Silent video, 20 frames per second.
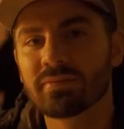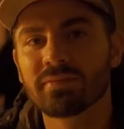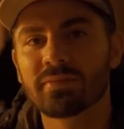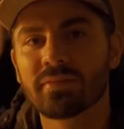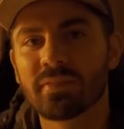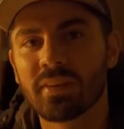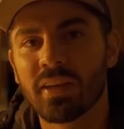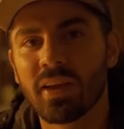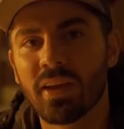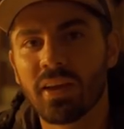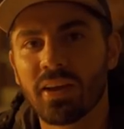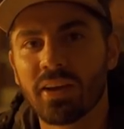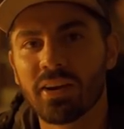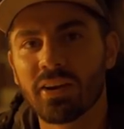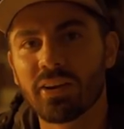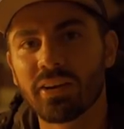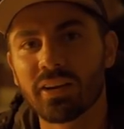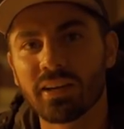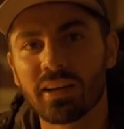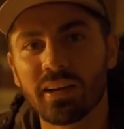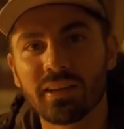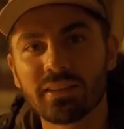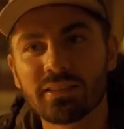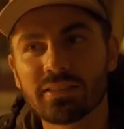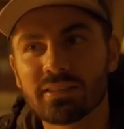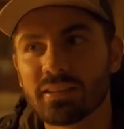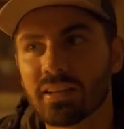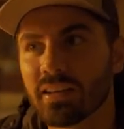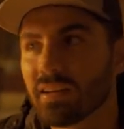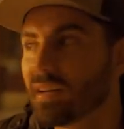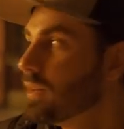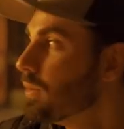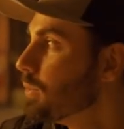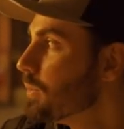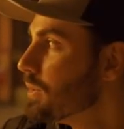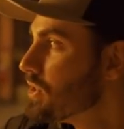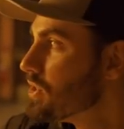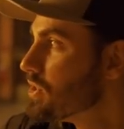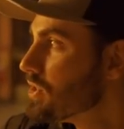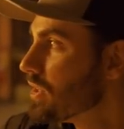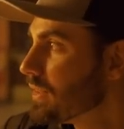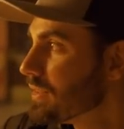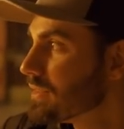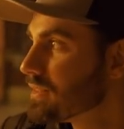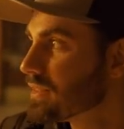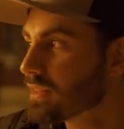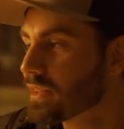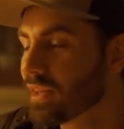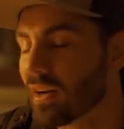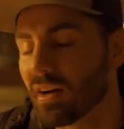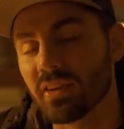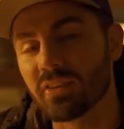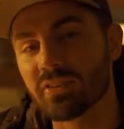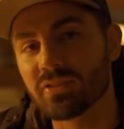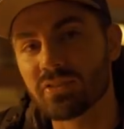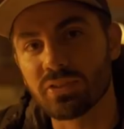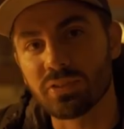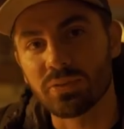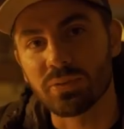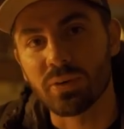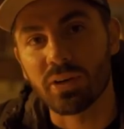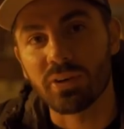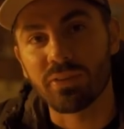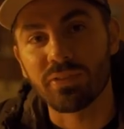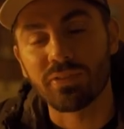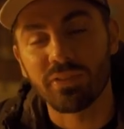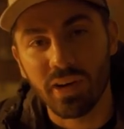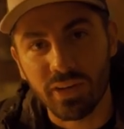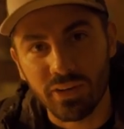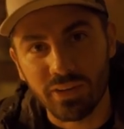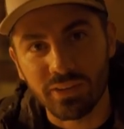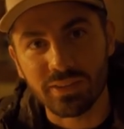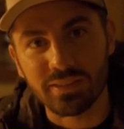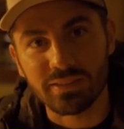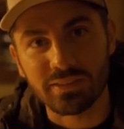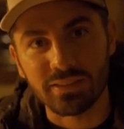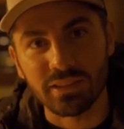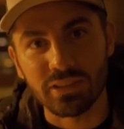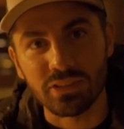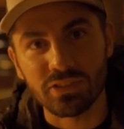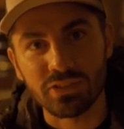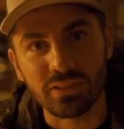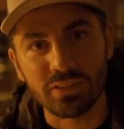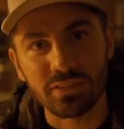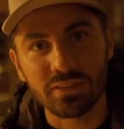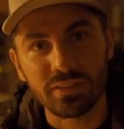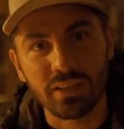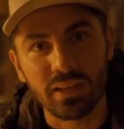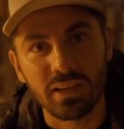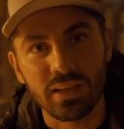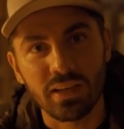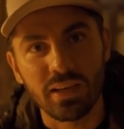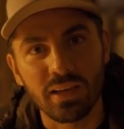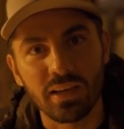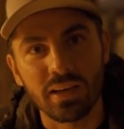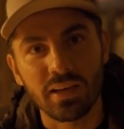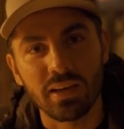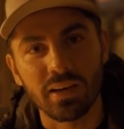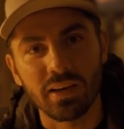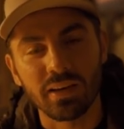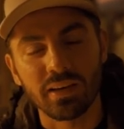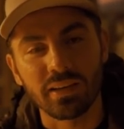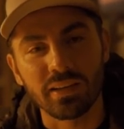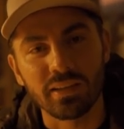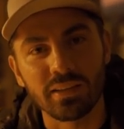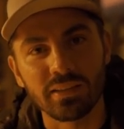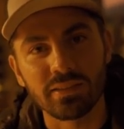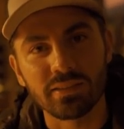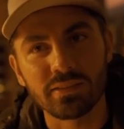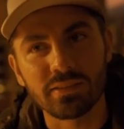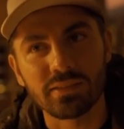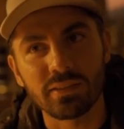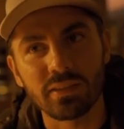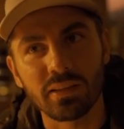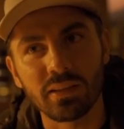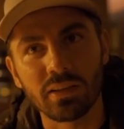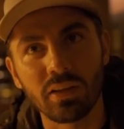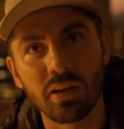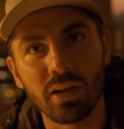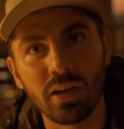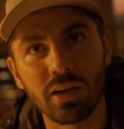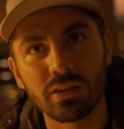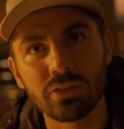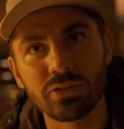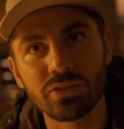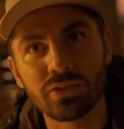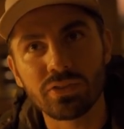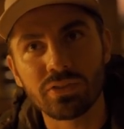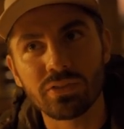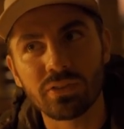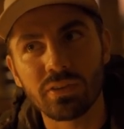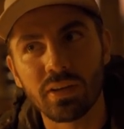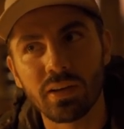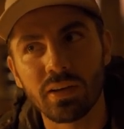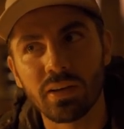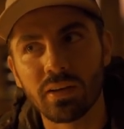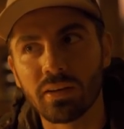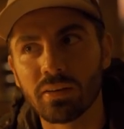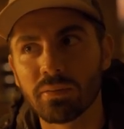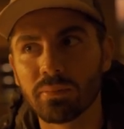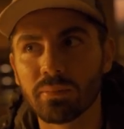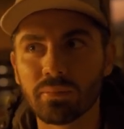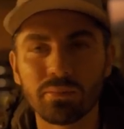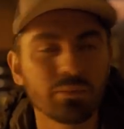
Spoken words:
Alright guys, we just got to our final destination. It is a lodge, I